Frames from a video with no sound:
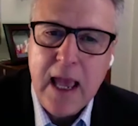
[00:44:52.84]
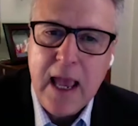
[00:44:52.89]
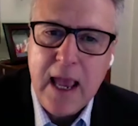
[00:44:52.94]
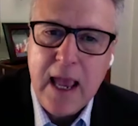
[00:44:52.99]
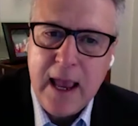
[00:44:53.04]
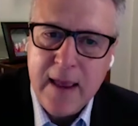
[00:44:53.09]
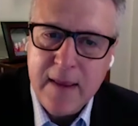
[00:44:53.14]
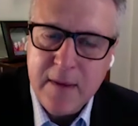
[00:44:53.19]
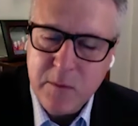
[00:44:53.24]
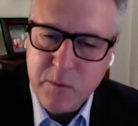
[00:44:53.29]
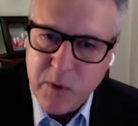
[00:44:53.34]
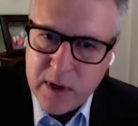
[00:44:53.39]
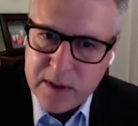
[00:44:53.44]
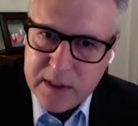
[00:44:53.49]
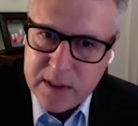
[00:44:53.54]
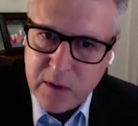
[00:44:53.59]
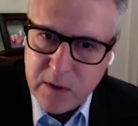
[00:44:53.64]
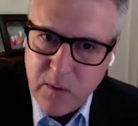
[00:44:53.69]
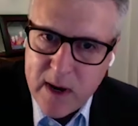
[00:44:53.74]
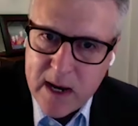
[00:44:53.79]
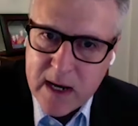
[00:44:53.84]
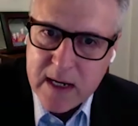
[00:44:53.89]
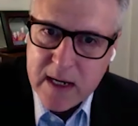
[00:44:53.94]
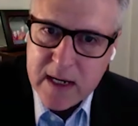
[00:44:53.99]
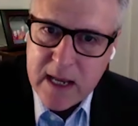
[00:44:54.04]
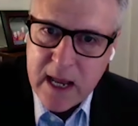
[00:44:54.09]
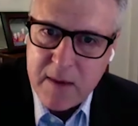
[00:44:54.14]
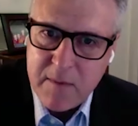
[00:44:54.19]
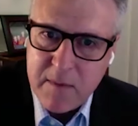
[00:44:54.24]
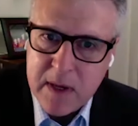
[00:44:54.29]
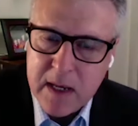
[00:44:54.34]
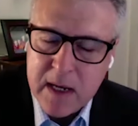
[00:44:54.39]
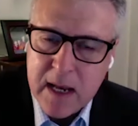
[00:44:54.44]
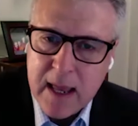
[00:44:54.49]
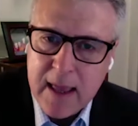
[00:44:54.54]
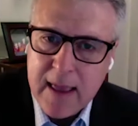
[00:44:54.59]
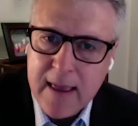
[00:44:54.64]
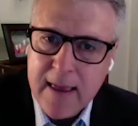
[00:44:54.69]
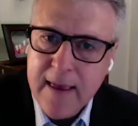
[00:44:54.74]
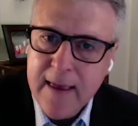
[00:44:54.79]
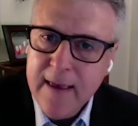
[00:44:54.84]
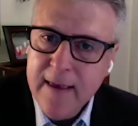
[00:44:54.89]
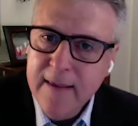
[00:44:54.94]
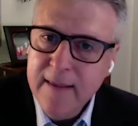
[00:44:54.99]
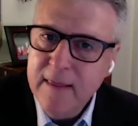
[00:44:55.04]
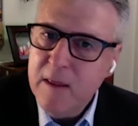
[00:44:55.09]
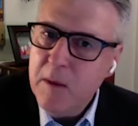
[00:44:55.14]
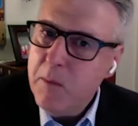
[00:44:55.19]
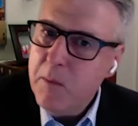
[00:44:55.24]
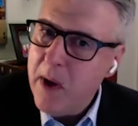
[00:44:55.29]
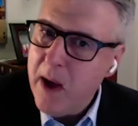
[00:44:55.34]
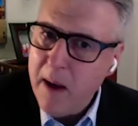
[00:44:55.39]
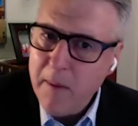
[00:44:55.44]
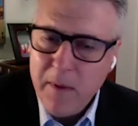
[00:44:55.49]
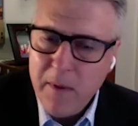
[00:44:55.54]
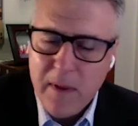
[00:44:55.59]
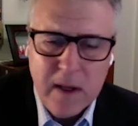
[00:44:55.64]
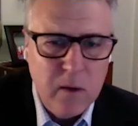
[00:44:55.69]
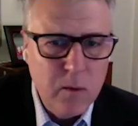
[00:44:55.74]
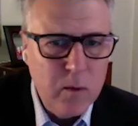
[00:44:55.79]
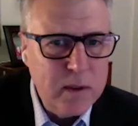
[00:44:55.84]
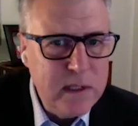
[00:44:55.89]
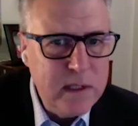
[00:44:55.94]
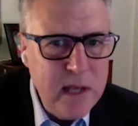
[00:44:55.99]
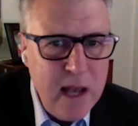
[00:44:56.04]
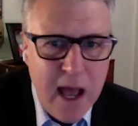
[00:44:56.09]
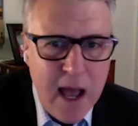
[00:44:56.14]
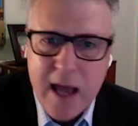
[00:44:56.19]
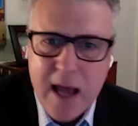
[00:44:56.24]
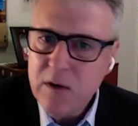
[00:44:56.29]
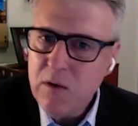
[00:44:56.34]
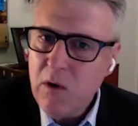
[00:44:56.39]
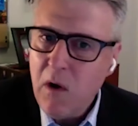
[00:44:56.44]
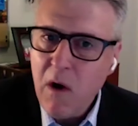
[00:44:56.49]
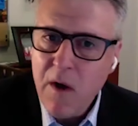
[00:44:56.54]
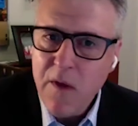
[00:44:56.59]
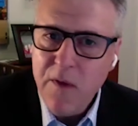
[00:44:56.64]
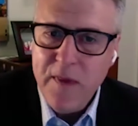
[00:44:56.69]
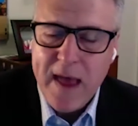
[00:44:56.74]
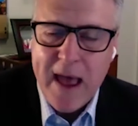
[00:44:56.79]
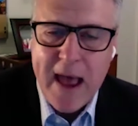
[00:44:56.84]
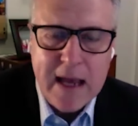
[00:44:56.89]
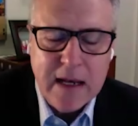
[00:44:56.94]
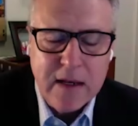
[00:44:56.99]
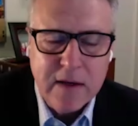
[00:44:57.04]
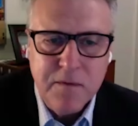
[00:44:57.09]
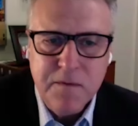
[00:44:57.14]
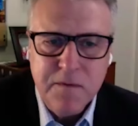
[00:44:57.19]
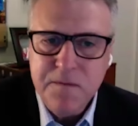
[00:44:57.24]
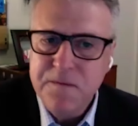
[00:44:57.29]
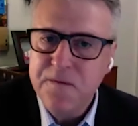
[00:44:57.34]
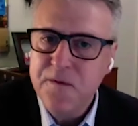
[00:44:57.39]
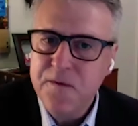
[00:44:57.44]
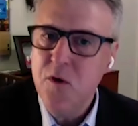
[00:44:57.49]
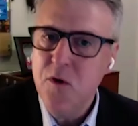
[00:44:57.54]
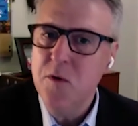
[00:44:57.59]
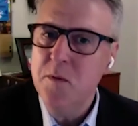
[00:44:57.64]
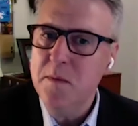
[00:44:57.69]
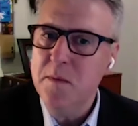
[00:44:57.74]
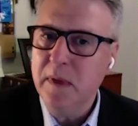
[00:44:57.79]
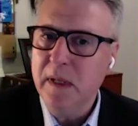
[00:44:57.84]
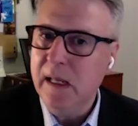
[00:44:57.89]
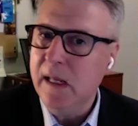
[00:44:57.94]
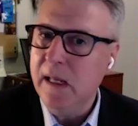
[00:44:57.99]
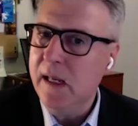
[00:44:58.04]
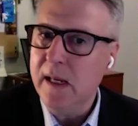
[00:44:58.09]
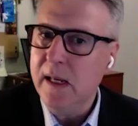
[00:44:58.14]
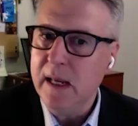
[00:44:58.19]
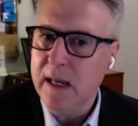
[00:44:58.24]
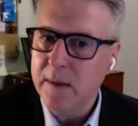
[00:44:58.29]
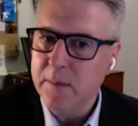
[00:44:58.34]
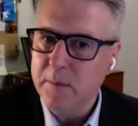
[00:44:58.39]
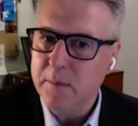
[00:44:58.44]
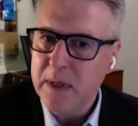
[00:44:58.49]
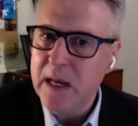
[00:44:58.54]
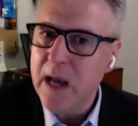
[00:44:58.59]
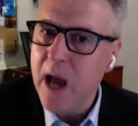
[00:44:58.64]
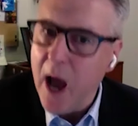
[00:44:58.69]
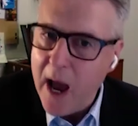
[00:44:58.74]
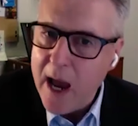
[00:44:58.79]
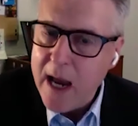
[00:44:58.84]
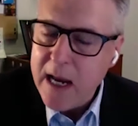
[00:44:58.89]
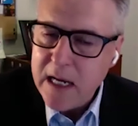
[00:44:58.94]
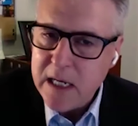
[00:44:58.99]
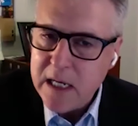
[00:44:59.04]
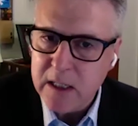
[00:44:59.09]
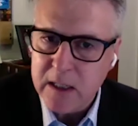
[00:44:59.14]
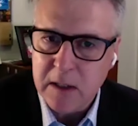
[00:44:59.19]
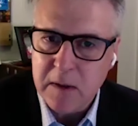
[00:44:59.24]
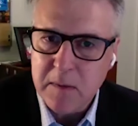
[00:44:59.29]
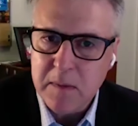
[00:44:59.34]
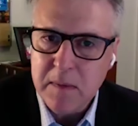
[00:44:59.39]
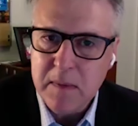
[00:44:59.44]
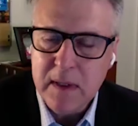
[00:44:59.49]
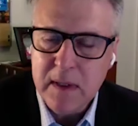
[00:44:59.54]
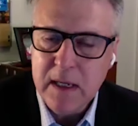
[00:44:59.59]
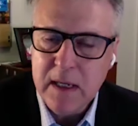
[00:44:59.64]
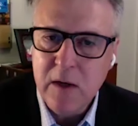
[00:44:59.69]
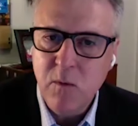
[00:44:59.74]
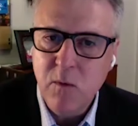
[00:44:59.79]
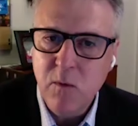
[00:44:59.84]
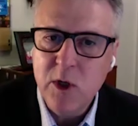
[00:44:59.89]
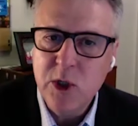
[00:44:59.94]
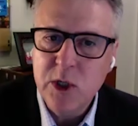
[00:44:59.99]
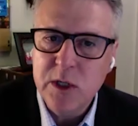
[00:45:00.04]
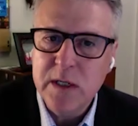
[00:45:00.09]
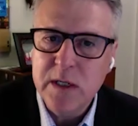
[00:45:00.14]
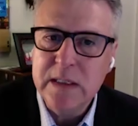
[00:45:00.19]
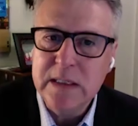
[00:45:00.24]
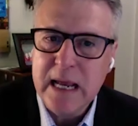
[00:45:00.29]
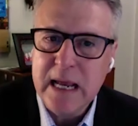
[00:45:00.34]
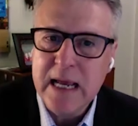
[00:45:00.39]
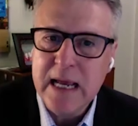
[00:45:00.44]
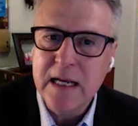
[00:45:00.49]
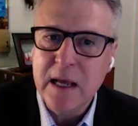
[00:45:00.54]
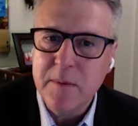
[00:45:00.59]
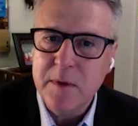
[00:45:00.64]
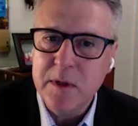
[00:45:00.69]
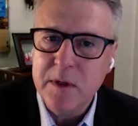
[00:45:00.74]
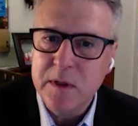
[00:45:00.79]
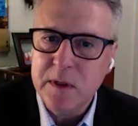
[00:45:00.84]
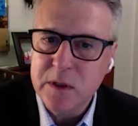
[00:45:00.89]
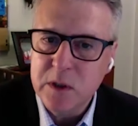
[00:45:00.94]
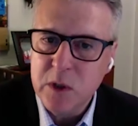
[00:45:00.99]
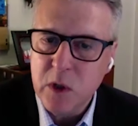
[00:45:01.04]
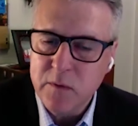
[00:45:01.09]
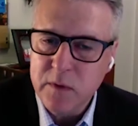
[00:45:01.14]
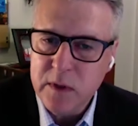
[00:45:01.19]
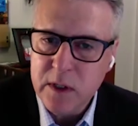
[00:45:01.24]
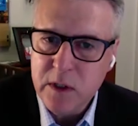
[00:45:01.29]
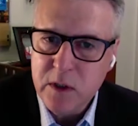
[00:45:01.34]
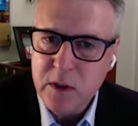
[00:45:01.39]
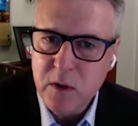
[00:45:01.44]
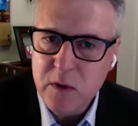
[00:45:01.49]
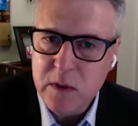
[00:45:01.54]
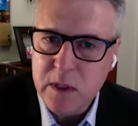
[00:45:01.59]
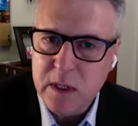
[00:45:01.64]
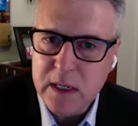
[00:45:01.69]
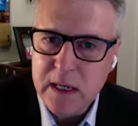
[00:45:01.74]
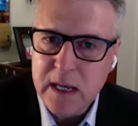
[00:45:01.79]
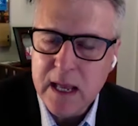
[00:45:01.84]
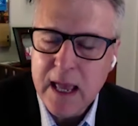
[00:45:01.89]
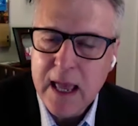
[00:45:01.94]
and President Reagan came in, the public was not all that firmly behind him in wishing to stand up to the Soviet Union.